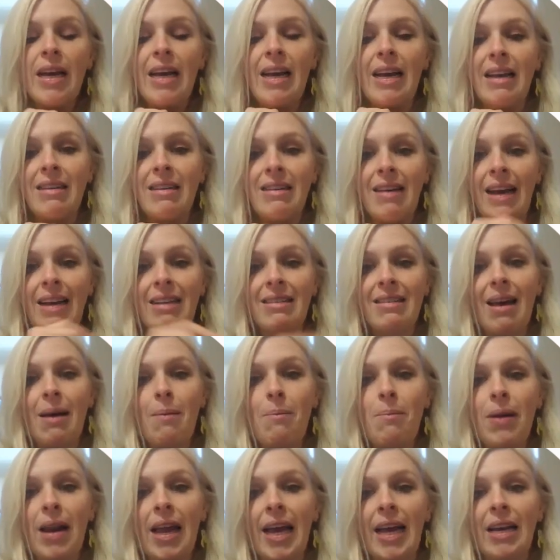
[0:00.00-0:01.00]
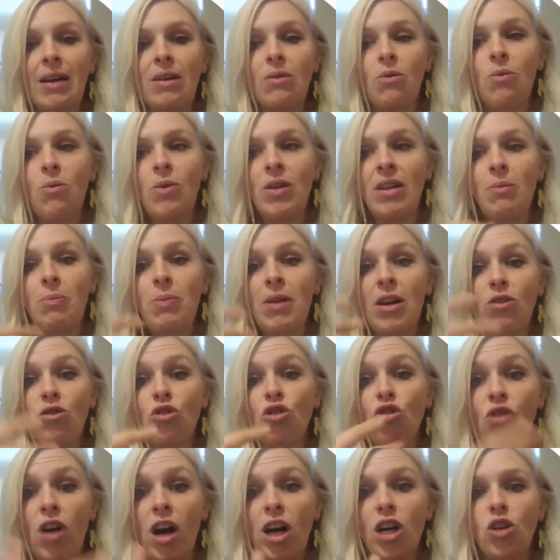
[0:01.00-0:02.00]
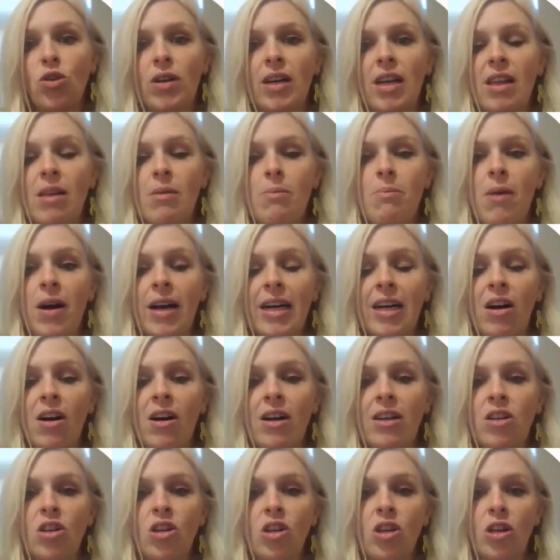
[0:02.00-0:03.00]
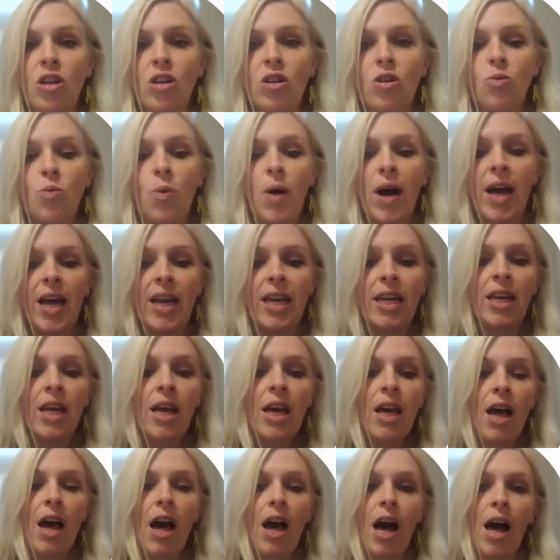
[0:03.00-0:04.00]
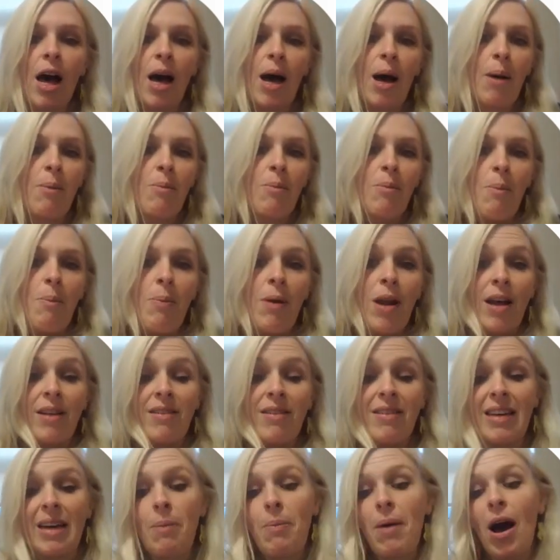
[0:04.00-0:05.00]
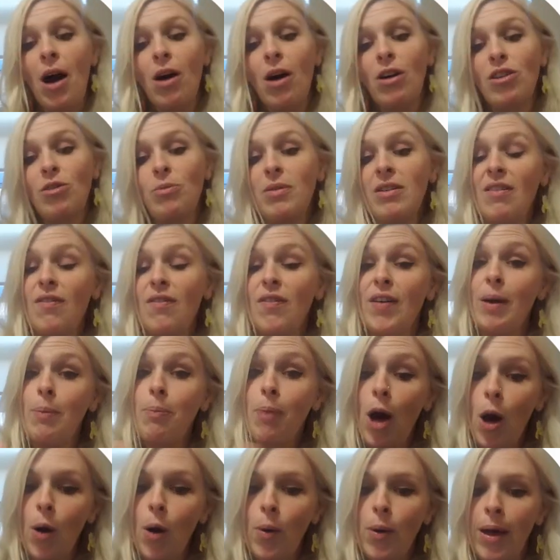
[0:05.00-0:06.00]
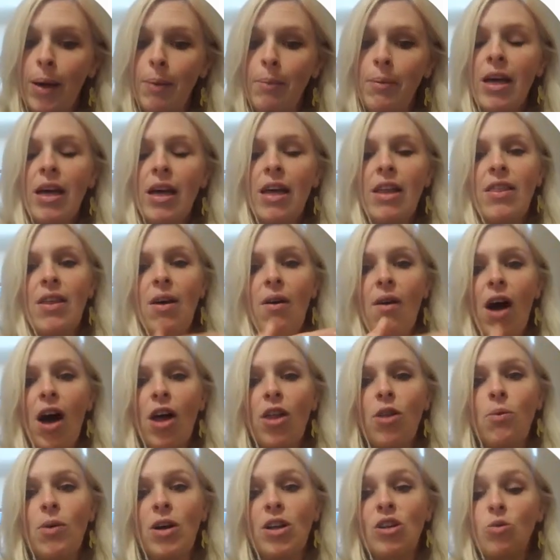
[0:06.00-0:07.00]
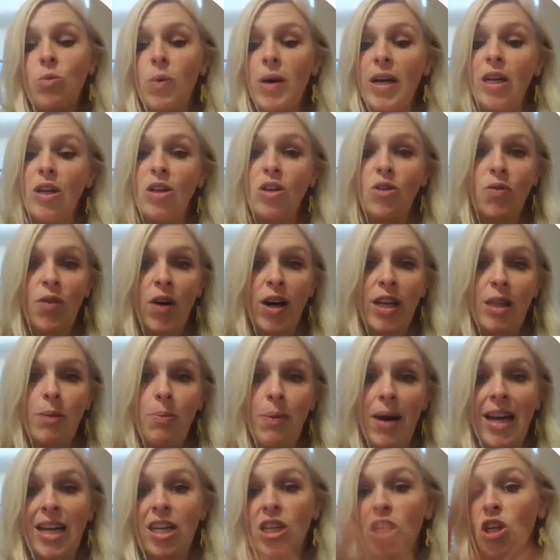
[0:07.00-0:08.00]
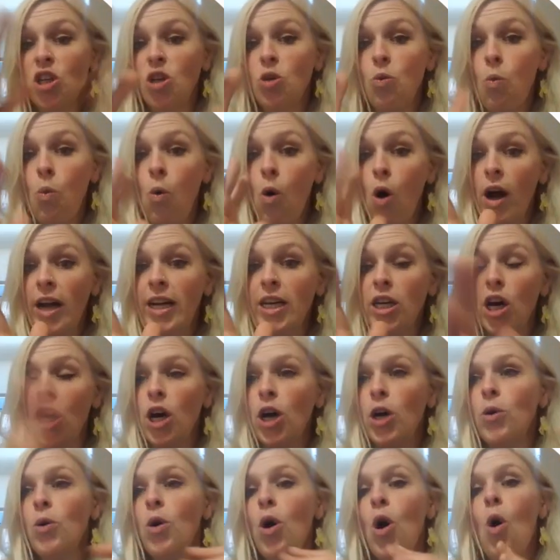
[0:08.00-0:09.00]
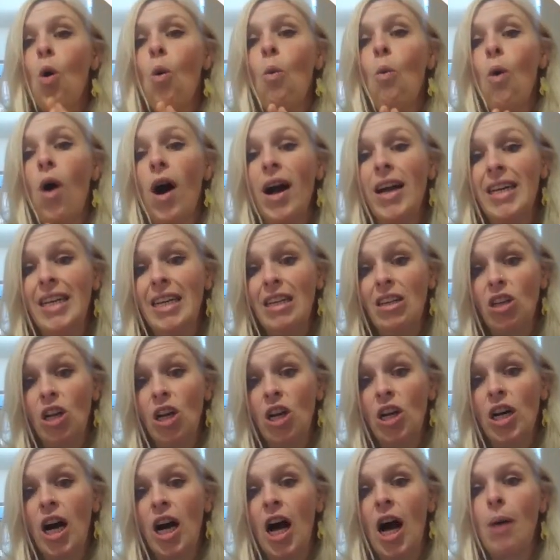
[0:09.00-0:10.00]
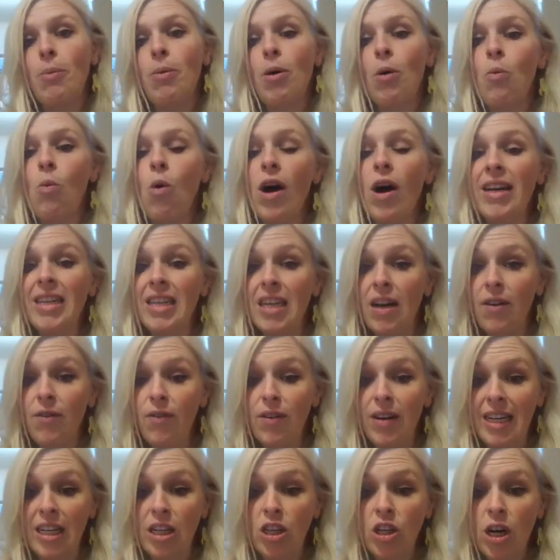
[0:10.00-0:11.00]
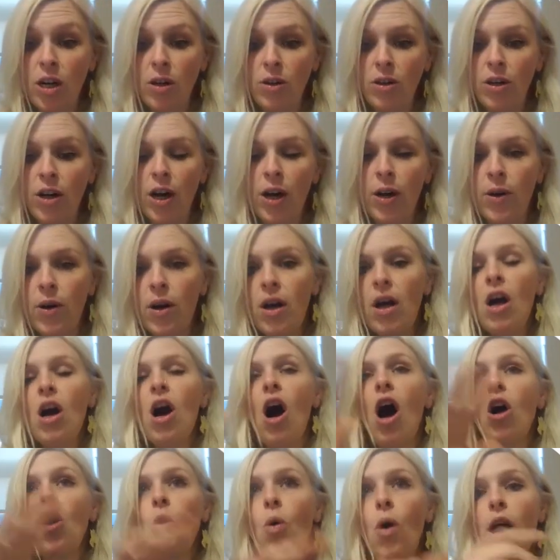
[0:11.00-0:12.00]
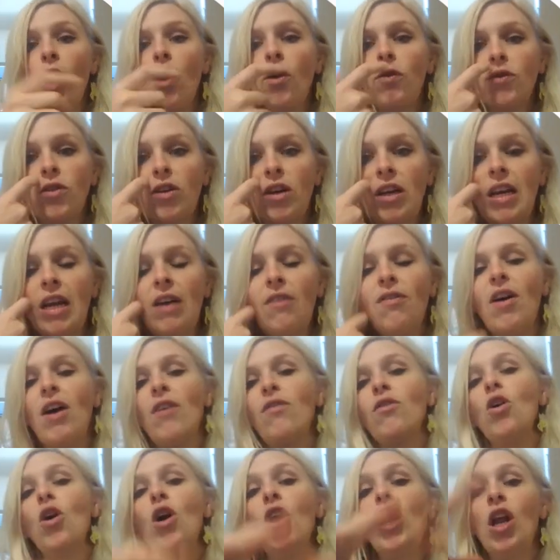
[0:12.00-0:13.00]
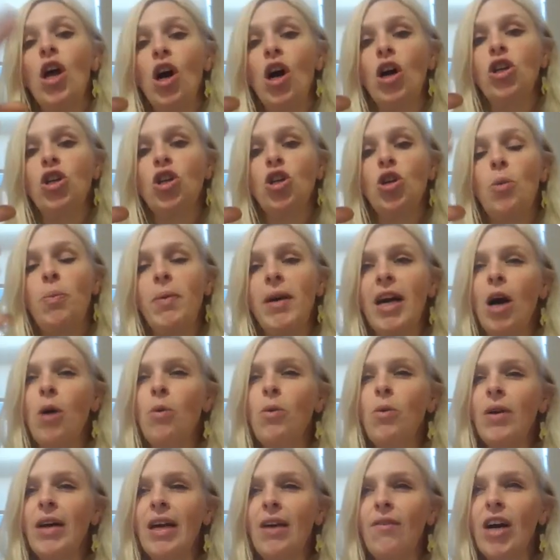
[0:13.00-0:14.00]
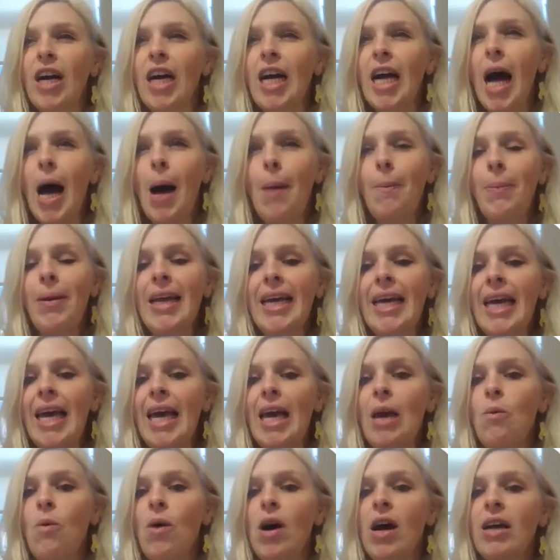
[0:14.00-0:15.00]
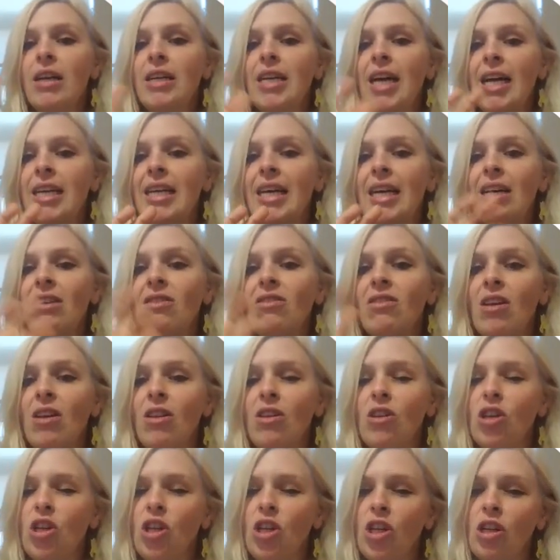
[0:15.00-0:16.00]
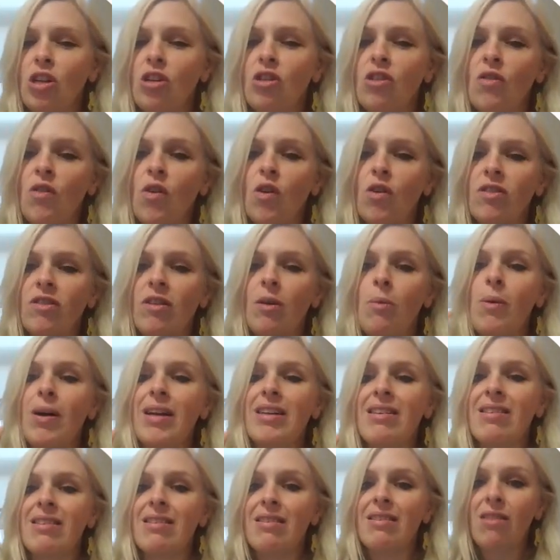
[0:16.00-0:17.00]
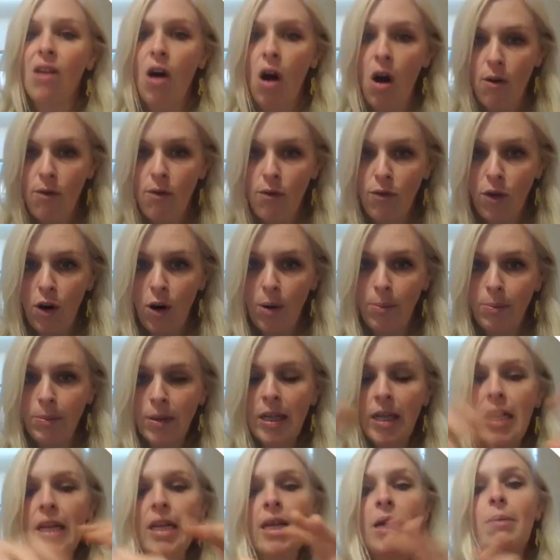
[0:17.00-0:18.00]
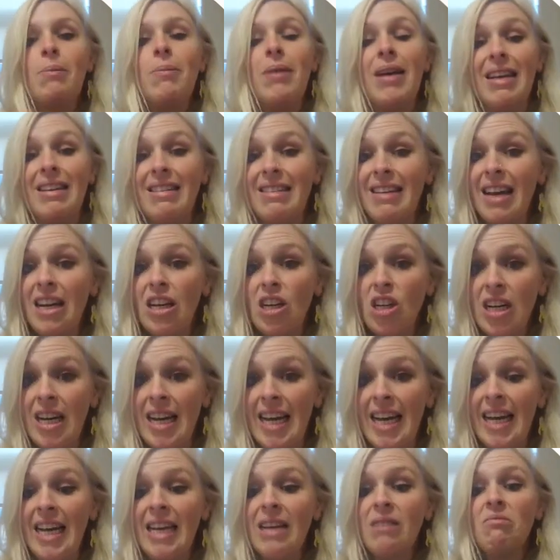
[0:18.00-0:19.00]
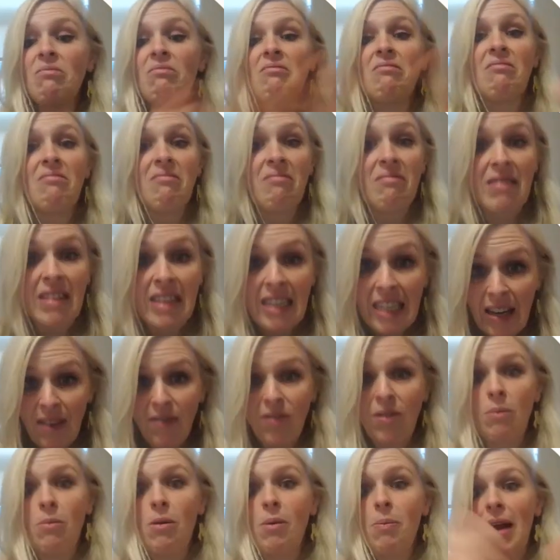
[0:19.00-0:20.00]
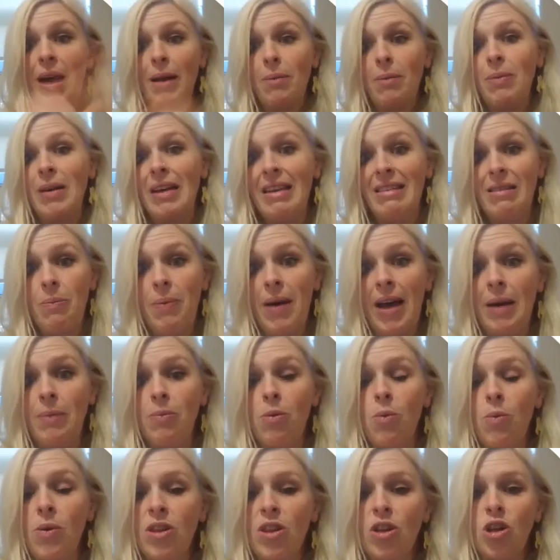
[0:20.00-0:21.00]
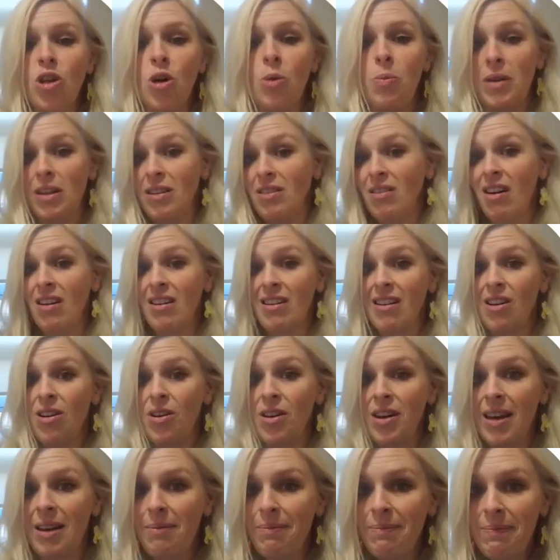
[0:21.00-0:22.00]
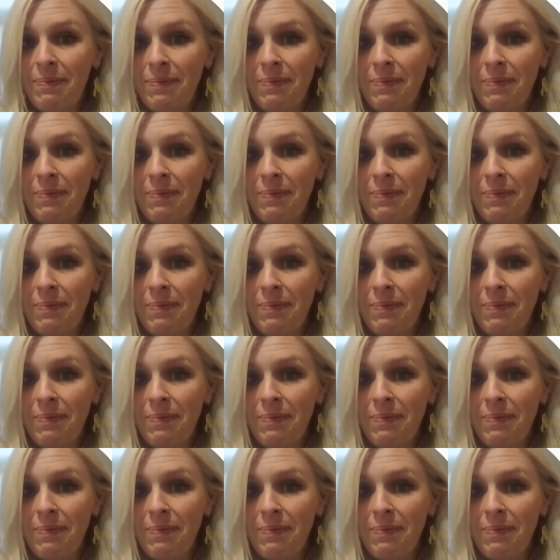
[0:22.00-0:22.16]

is a template with a bit of structure in it that might guide students when blurting about a specific poem. There are other ones where you divide the page into what I know, what I need to look up, and what I definitely don't know. Quite often, if I've got a large topic, I will give a couple of keyword headings so that students have got somewhere to start from. But essentially, give them a blank piece of paper with the topic title on it.